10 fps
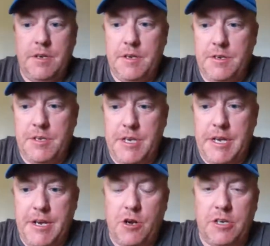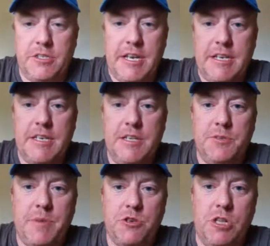Today on August 18th,
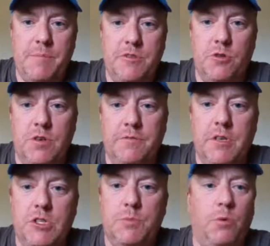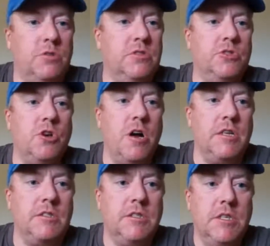special episode of Sports and
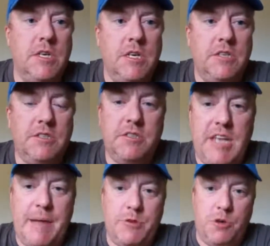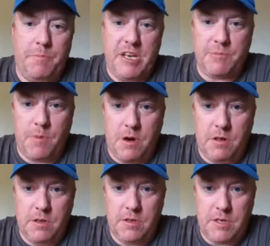Songs. This is the amateur
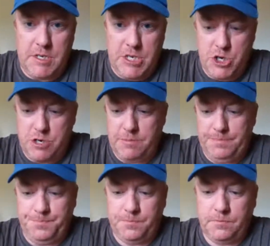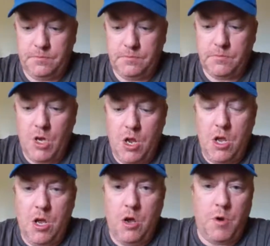baseball edition.
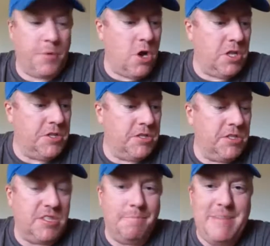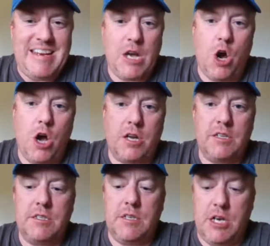What I'm calling this is the
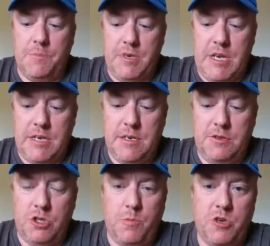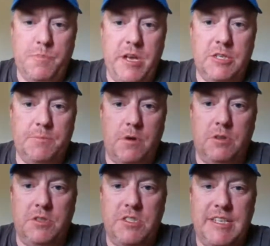mid-August update. There's so much baseball
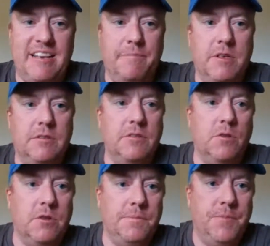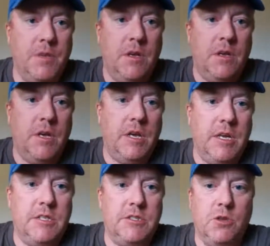in the state of Minnesota,
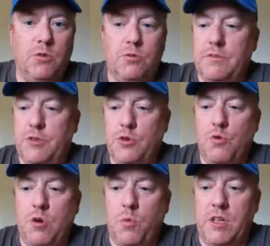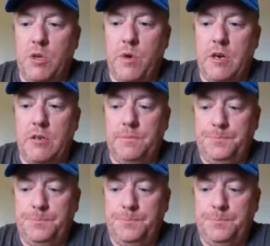as those of you who are well aware.